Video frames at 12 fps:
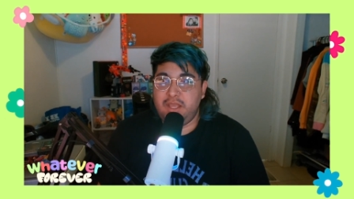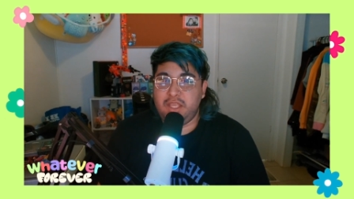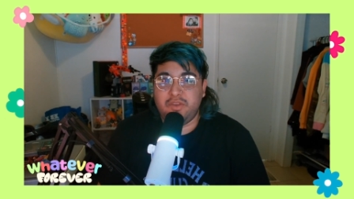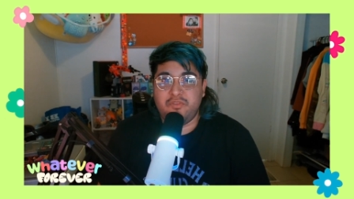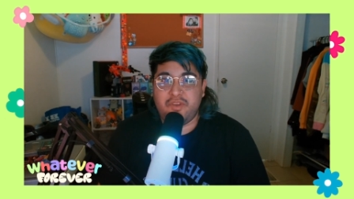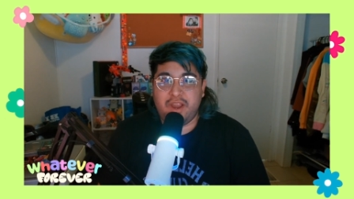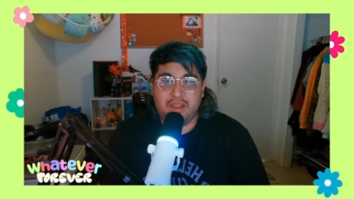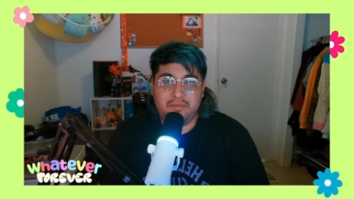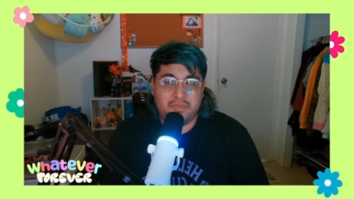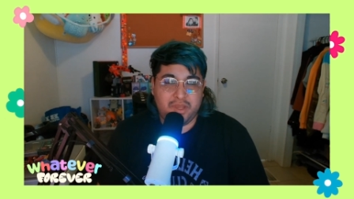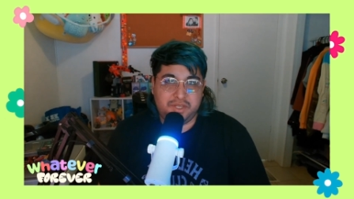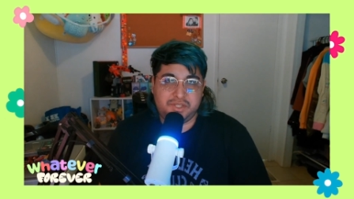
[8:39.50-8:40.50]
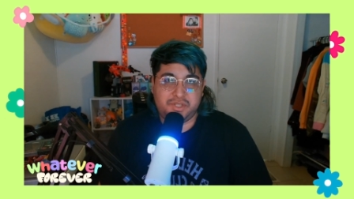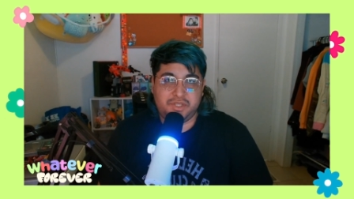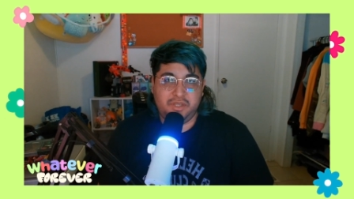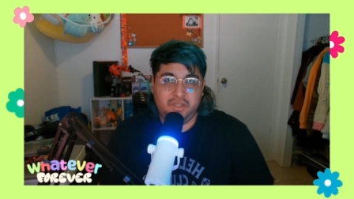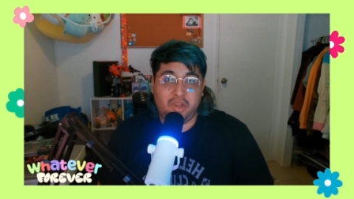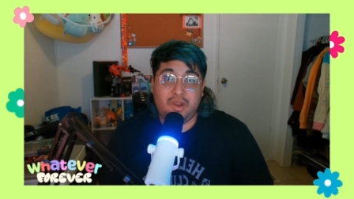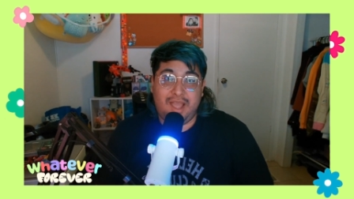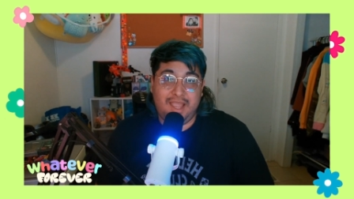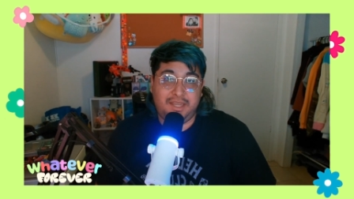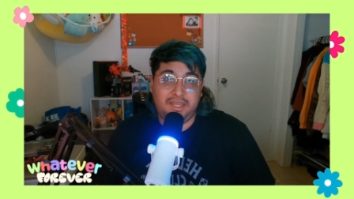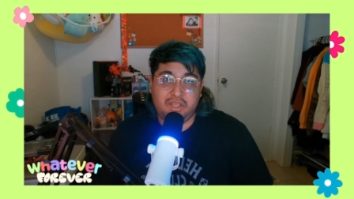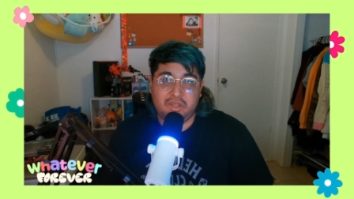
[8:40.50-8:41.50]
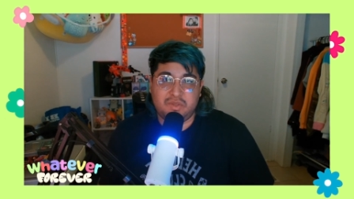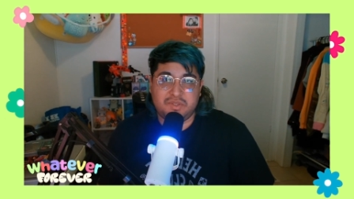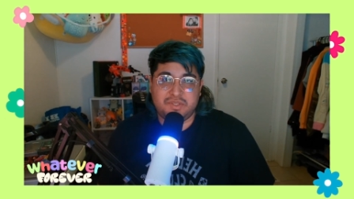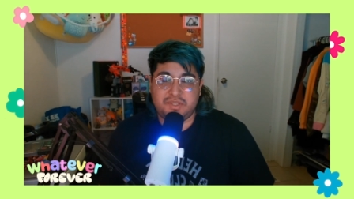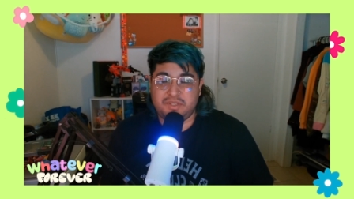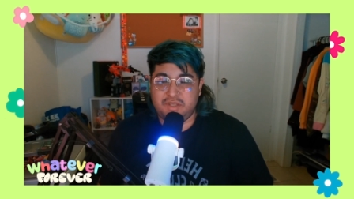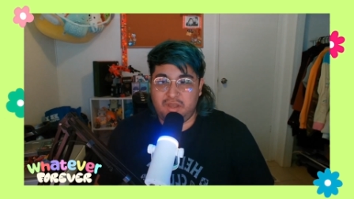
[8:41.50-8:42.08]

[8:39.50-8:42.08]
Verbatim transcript: you very much your ideals